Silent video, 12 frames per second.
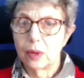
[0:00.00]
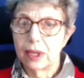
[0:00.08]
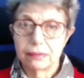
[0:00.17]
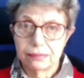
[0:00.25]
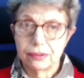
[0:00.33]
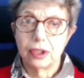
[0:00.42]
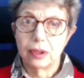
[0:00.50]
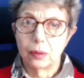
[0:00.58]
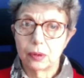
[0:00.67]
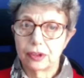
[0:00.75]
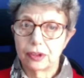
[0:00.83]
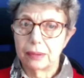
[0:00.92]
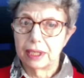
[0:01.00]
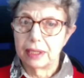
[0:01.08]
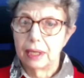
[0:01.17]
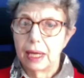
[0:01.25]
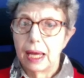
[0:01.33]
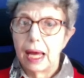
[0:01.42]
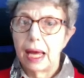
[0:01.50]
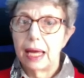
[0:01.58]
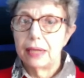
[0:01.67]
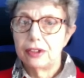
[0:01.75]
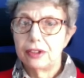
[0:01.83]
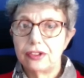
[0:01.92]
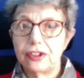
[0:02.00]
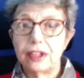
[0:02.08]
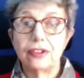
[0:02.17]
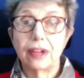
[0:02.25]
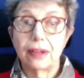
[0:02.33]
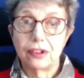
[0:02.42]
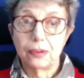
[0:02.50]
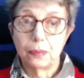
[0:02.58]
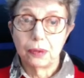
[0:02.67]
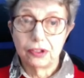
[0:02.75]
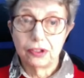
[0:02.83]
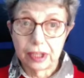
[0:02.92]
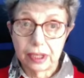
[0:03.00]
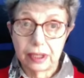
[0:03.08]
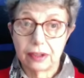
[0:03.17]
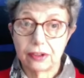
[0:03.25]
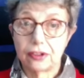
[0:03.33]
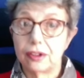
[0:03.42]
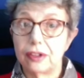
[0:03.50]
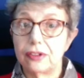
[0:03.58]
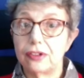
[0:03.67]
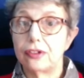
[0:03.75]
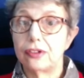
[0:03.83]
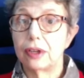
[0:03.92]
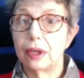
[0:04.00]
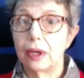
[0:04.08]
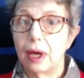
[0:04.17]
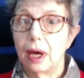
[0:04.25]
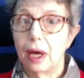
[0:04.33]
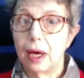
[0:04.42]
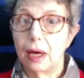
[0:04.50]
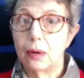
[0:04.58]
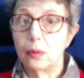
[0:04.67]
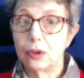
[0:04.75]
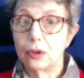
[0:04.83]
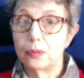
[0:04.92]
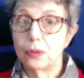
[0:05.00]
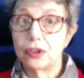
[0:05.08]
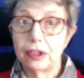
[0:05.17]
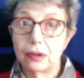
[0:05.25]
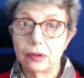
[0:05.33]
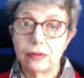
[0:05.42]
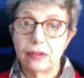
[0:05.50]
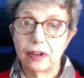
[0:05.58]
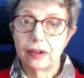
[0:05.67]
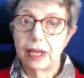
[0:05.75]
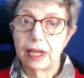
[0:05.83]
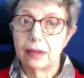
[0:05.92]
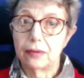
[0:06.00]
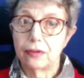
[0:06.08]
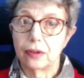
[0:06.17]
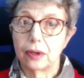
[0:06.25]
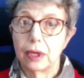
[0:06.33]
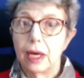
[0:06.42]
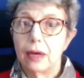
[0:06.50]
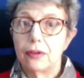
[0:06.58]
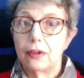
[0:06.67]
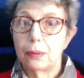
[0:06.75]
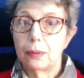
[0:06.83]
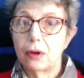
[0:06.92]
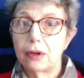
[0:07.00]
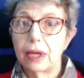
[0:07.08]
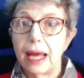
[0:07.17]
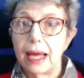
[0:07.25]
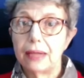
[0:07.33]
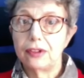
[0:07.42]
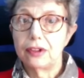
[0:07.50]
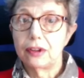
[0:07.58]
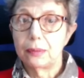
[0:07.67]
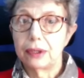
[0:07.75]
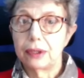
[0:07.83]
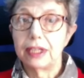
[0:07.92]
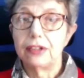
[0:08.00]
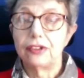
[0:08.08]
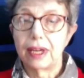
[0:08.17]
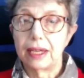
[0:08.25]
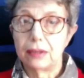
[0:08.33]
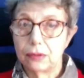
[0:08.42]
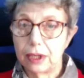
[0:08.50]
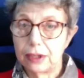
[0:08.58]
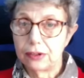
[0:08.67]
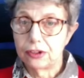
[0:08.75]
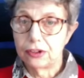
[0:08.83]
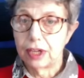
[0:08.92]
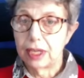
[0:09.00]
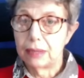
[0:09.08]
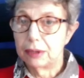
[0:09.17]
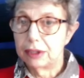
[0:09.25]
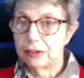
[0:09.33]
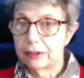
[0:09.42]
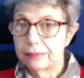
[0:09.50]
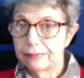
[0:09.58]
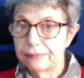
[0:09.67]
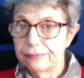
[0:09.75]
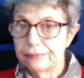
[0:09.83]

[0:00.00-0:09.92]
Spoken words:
Well, you know what I mean. And he says that this particular solicitor was pretty good and very helpful. The blogger handed the police a written statement,